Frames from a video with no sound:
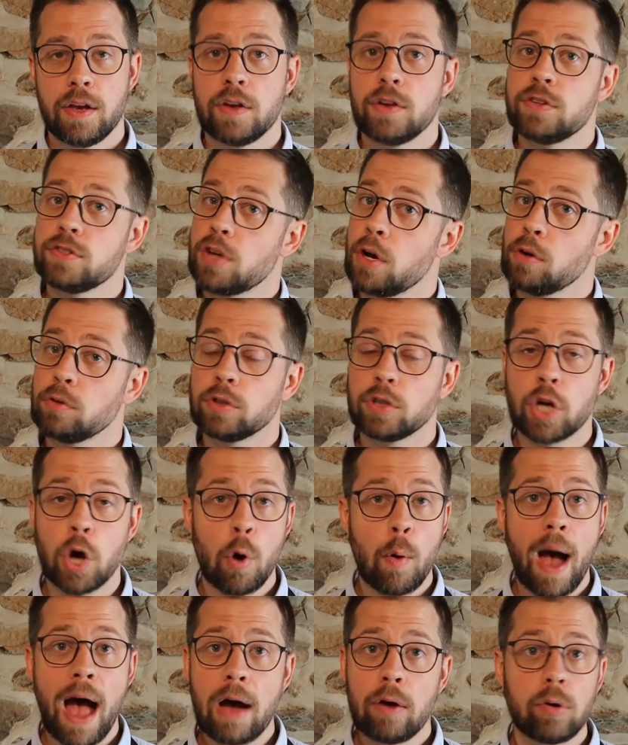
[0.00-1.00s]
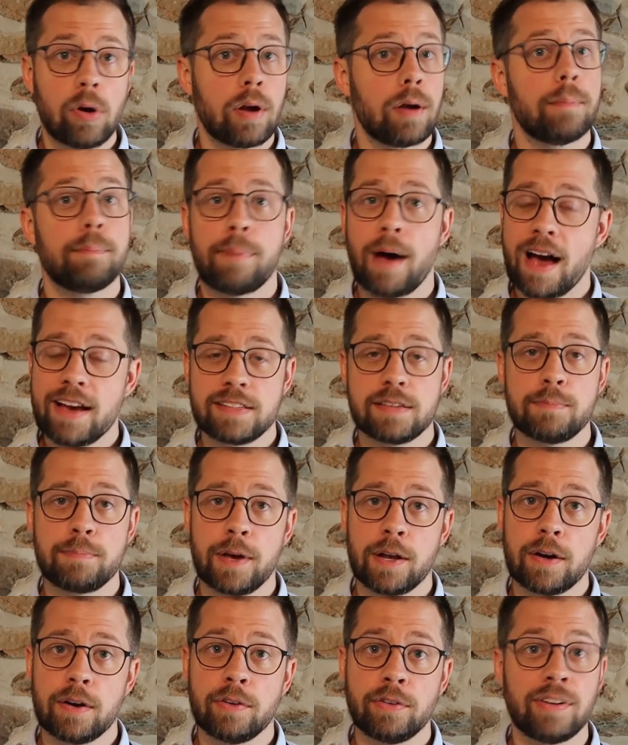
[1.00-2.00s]
So go out, buy some
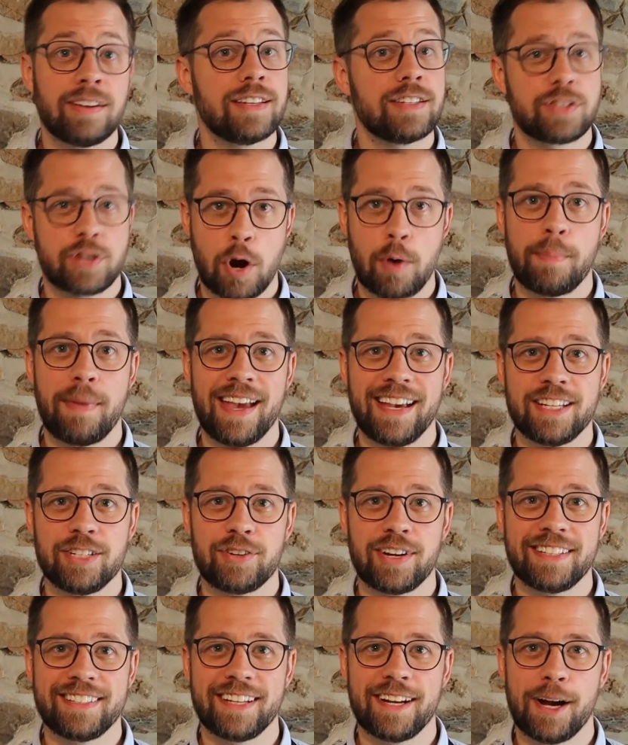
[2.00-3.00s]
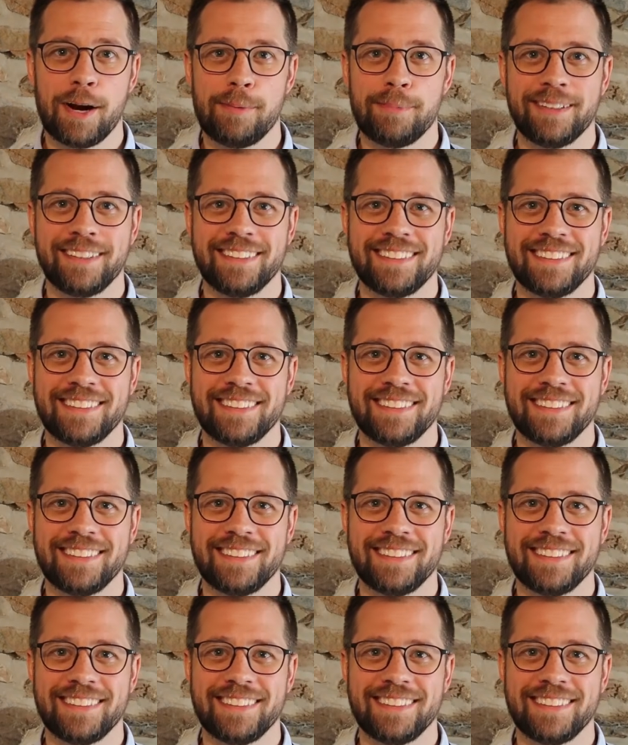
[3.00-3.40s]
bitters, start making drinks at home.